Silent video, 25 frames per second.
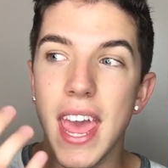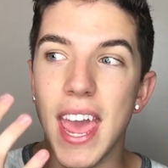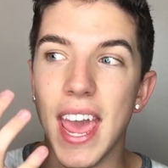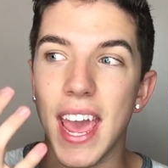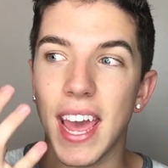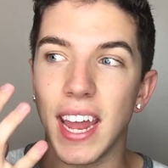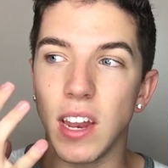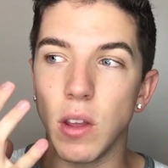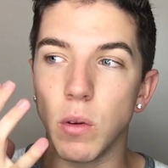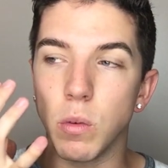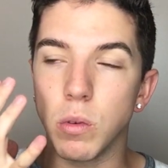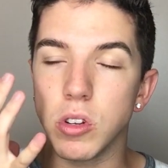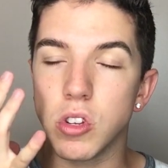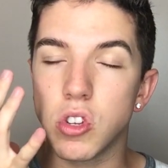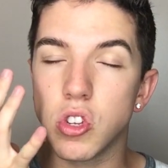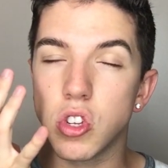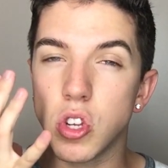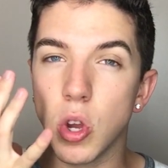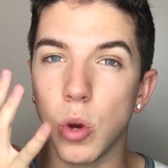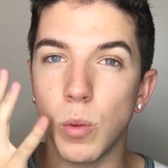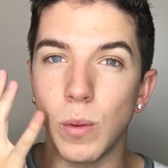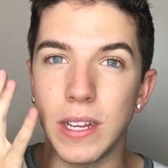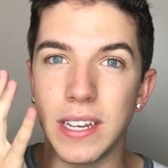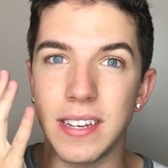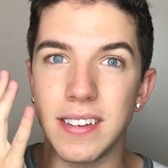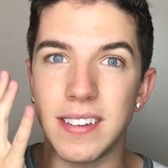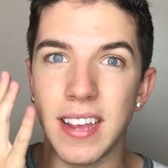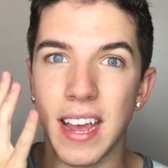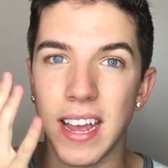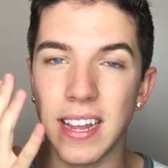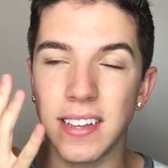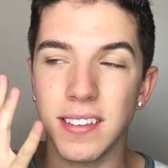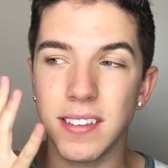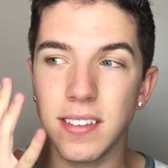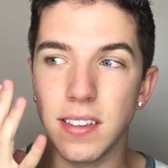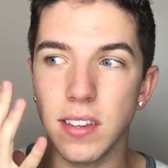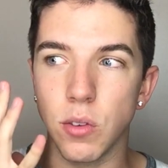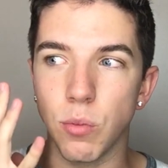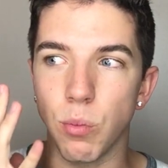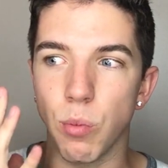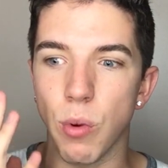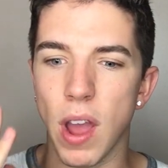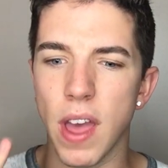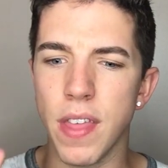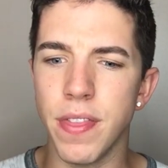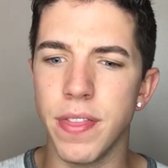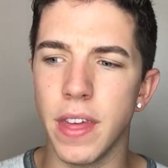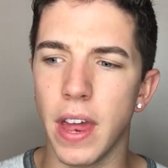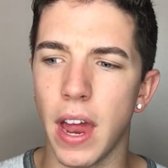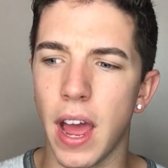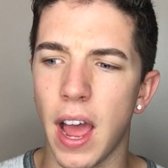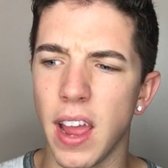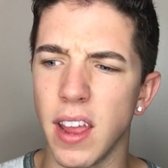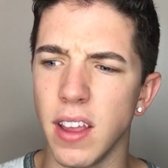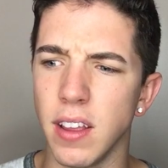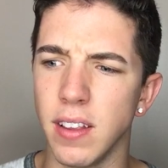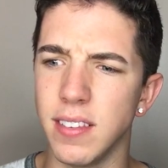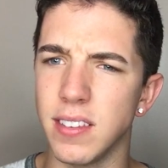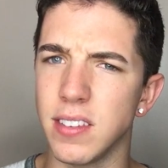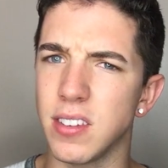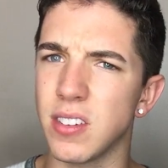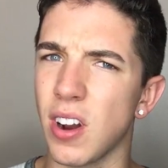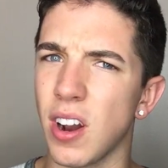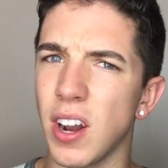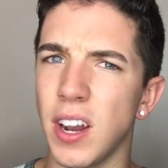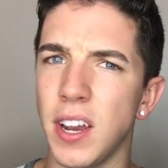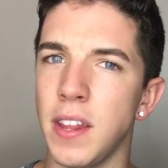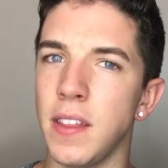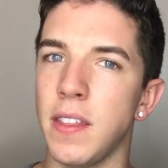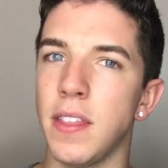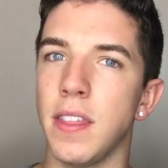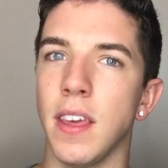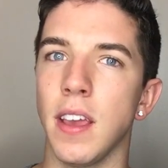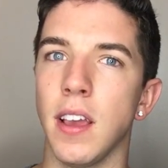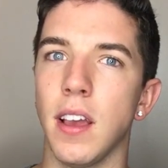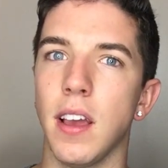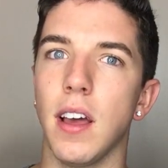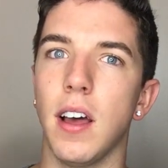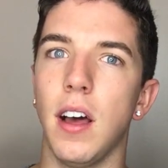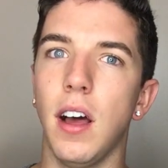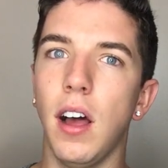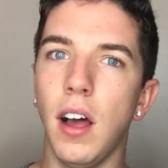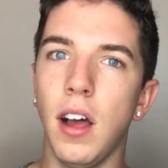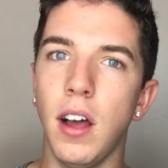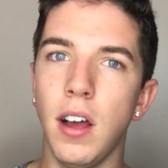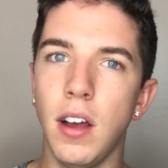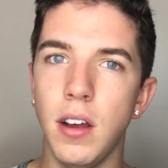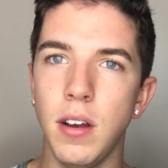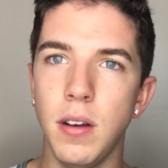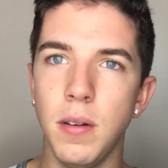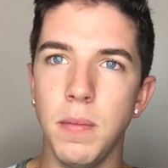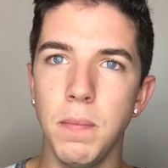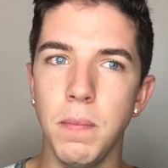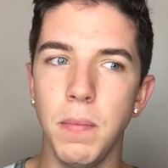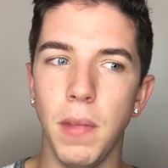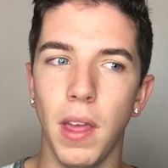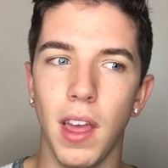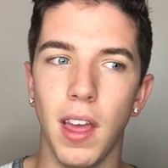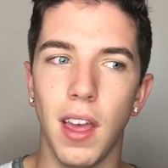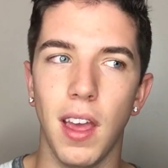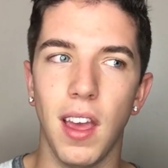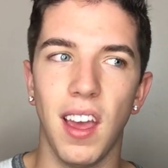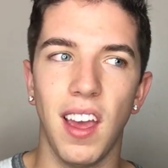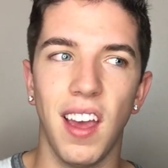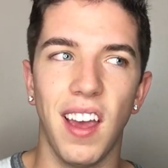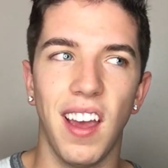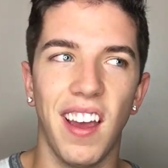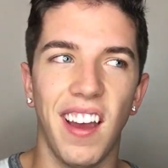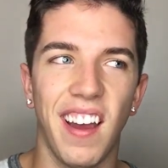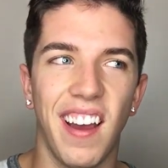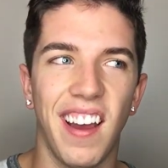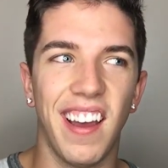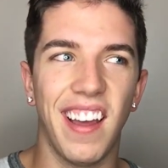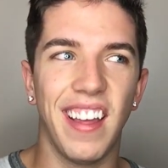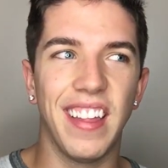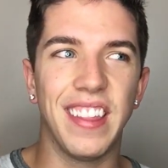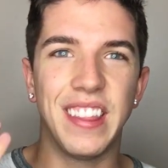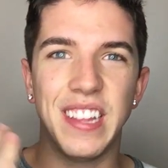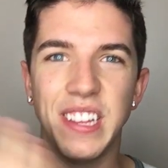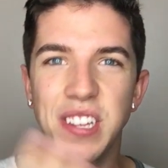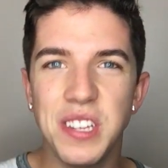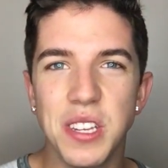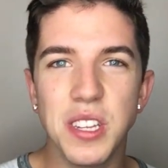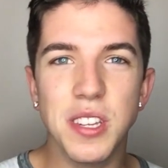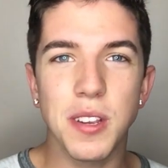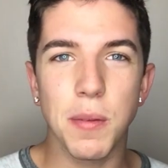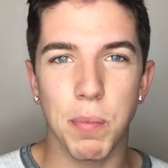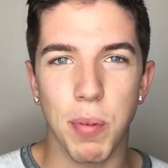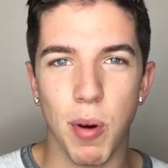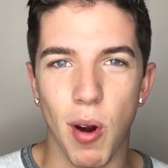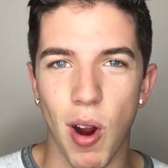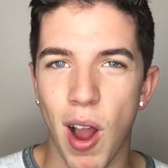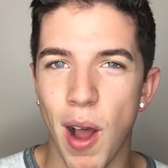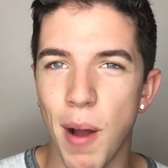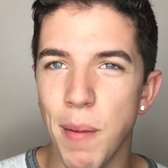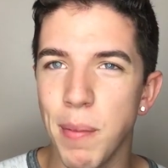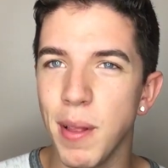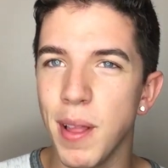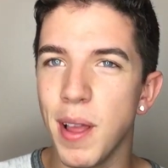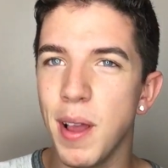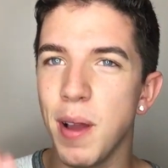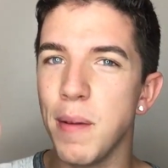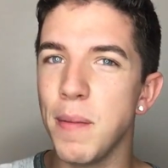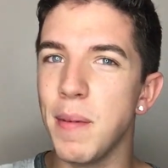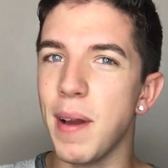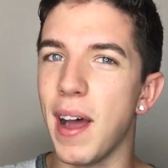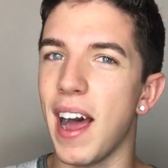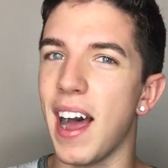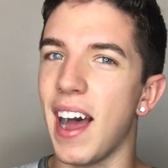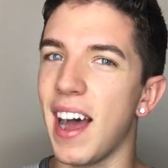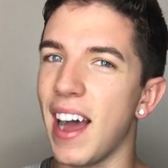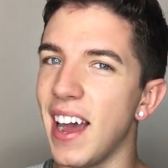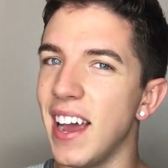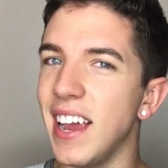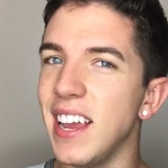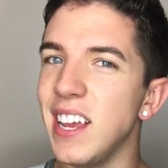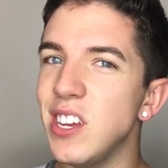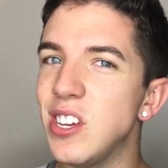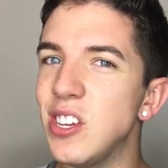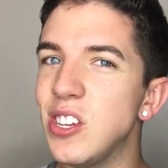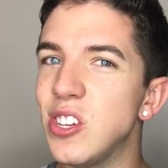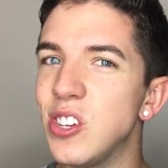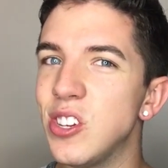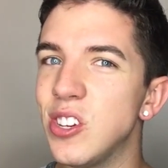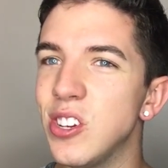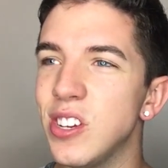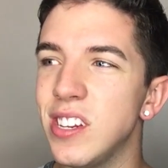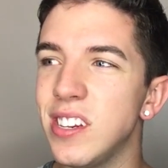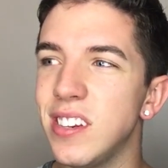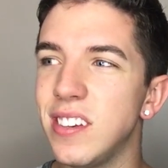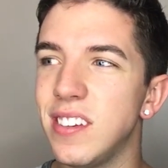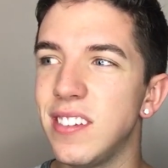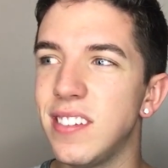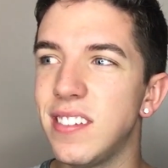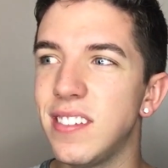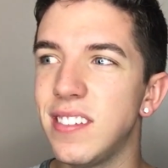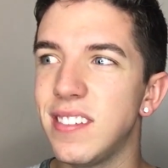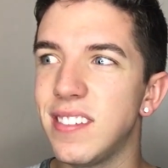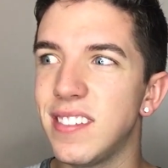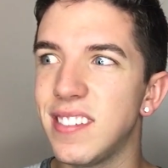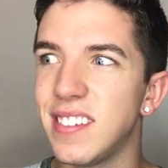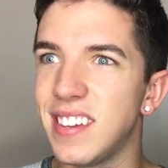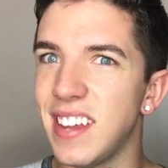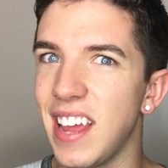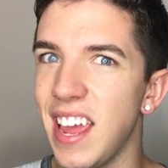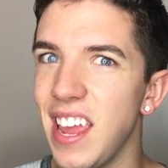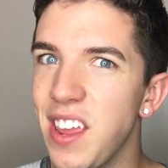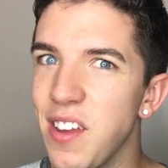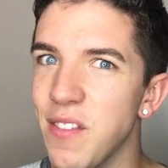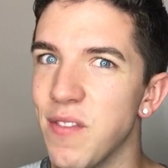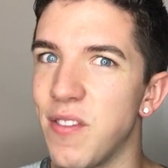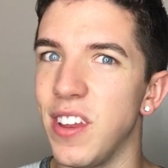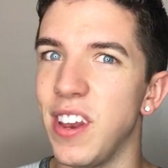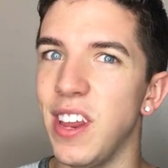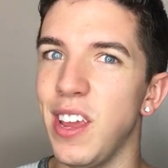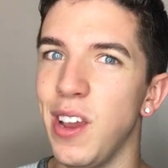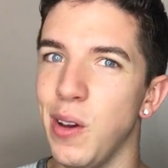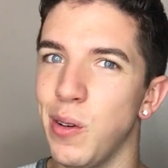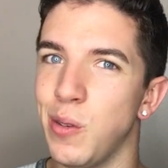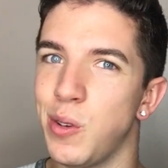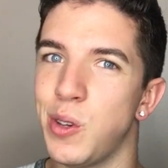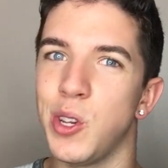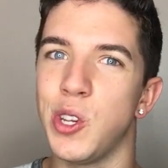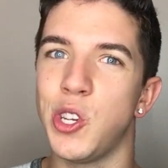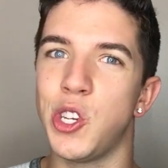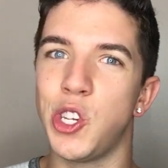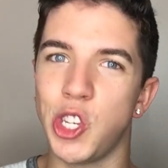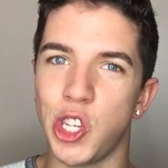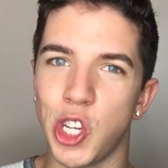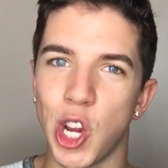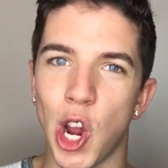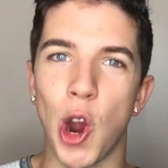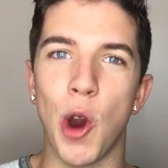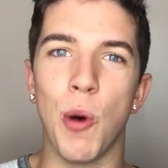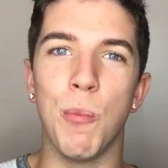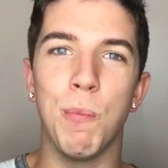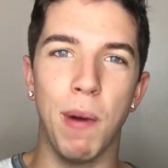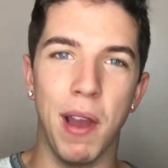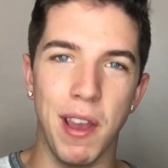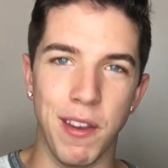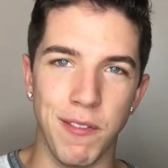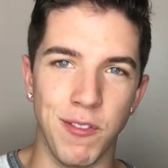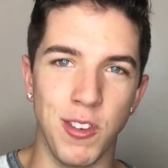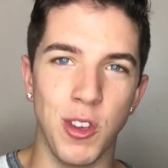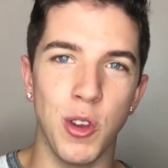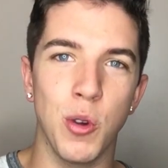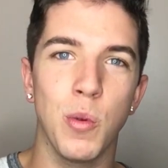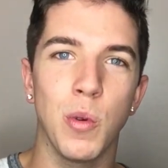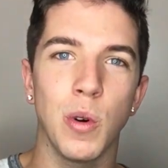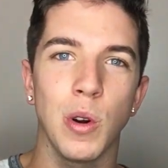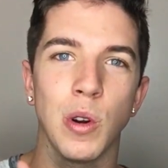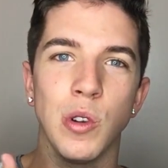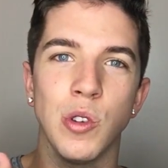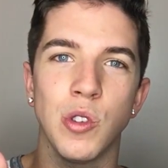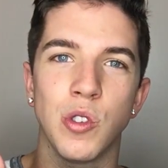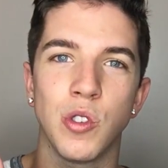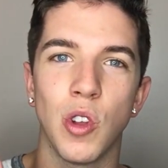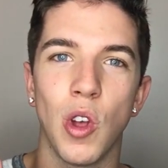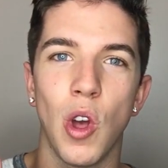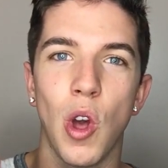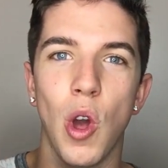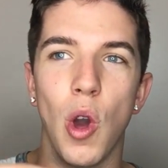and it was so intensely red that I started to think, um, this is a problem. I should take a video to show my viewers